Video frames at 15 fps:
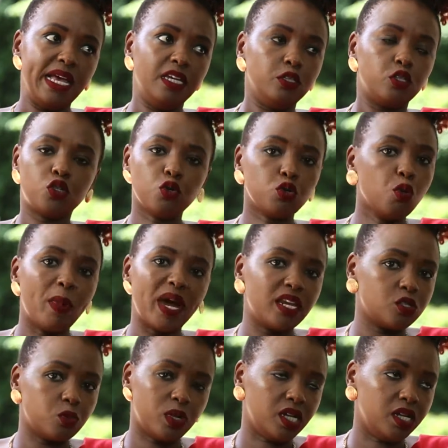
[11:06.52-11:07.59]
So you might as
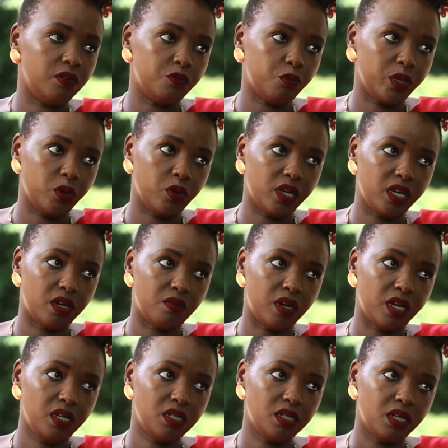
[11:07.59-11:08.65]
well live when you're here,
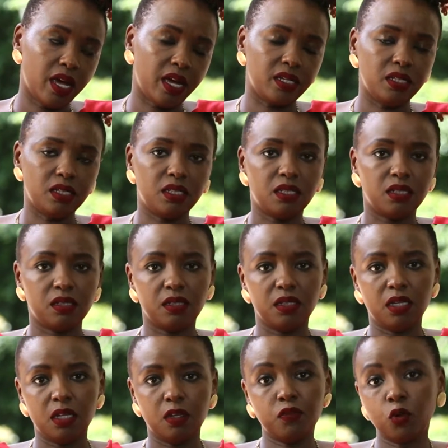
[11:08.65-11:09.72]
right? And yep.
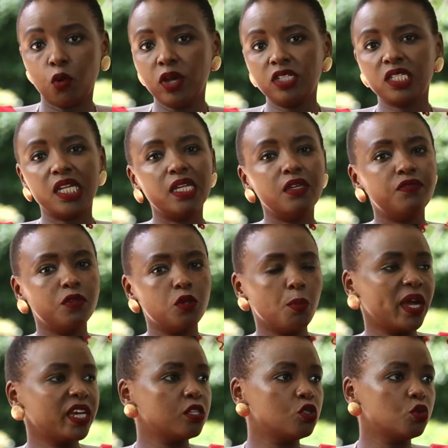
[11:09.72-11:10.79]
if you're going to live, you
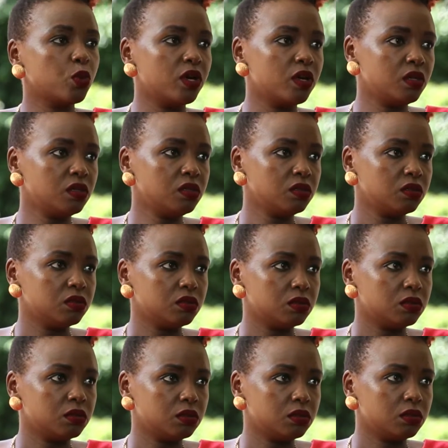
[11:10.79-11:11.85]
might as well
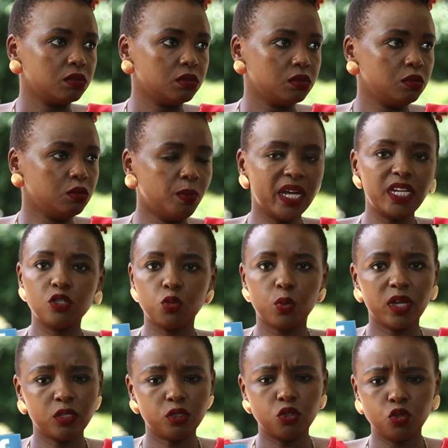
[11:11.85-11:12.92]
you might as
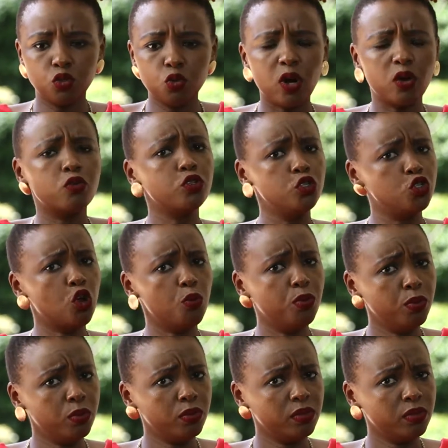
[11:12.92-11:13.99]
well do a good job
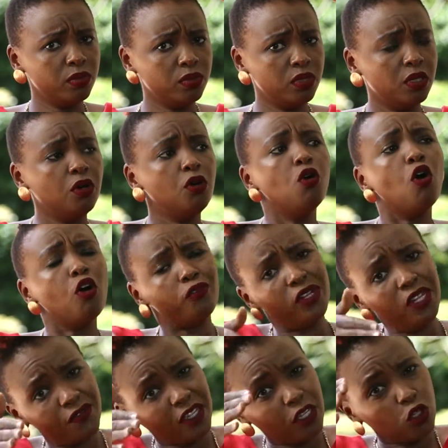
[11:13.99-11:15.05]
yeah. of
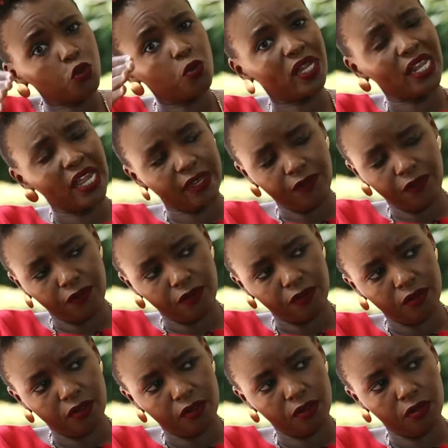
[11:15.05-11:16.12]
living your life,
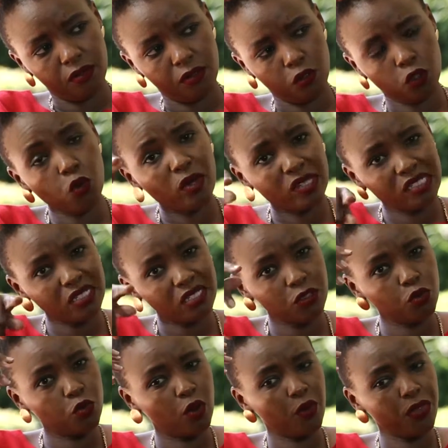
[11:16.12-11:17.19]
yours,
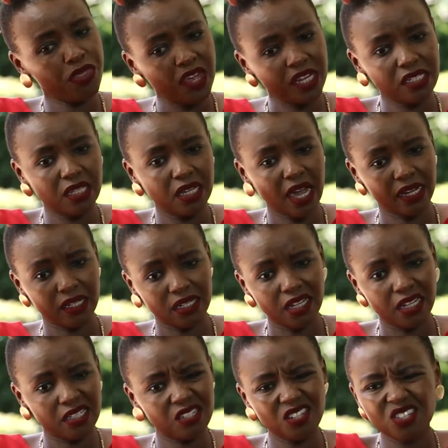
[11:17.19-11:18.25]
your authentic
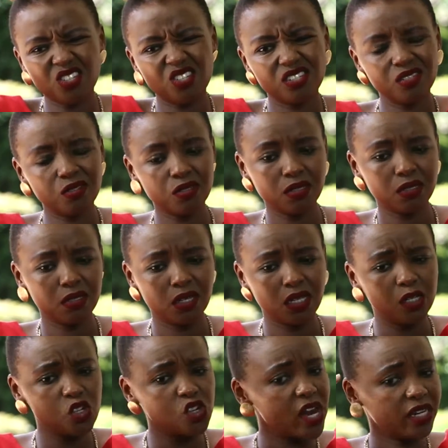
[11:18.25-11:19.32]
ideas. Just
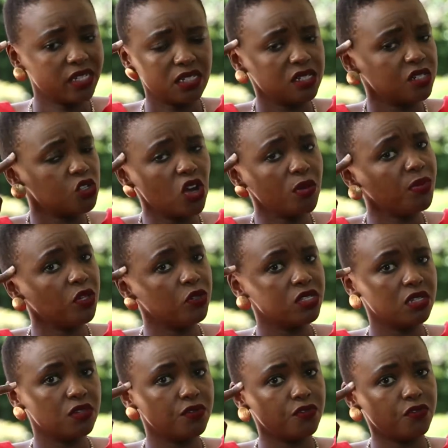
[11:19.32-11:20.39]
try it. Try be
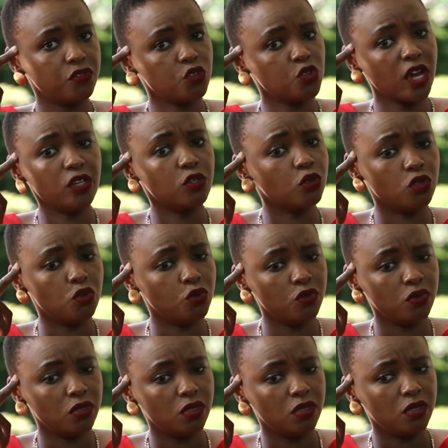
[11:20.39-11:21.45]
yourself. Try do you.
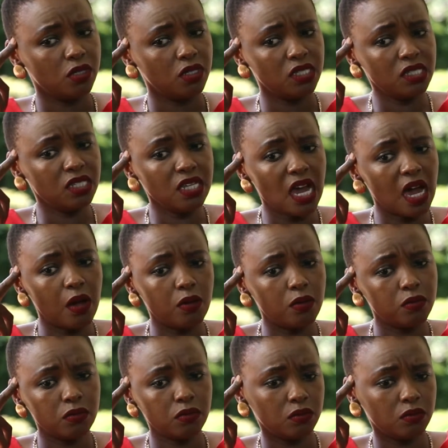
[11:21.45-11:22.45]
See how